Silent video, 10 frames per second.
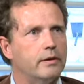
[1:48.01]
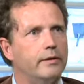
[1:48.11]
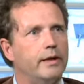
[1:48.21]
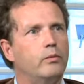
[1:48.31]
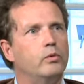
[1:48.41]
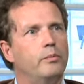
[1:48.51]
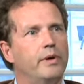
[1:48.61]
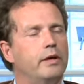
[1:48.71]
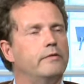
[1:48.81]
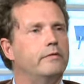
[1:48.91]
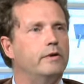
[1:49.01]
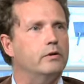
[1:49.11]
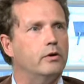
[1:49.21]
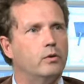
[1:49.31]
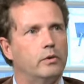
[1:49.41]
then that would benefit
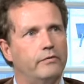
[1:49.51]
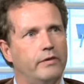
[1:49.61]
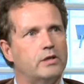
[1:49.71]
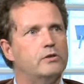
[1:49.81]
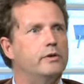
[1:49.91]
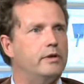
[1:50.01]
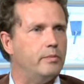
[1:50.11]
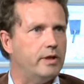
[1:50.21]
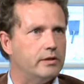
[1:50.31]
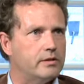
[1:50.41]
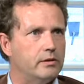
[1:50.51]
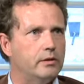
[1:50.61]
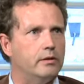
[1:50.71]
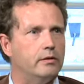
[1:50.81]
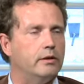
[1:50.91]
not only veterinary
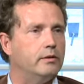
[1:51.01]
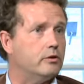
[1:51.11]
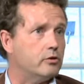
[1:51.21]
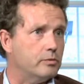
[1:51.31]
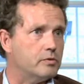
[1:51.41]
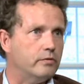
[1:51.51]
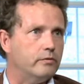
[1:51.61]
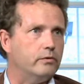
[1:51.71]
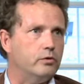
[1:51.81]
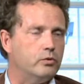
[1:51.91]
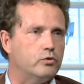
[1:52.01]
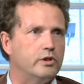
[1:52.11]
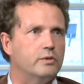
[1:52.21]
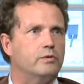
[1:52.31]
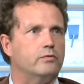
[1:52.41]
medicine in the terms of new
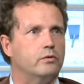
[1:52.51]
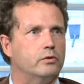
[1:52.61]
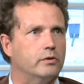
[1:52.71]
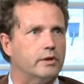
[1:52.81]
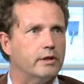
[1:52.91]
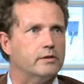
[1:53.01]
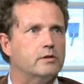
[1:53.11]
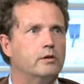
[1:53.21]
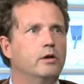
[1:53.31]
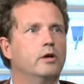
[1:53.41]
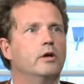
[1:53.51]
treatments for dog cancer,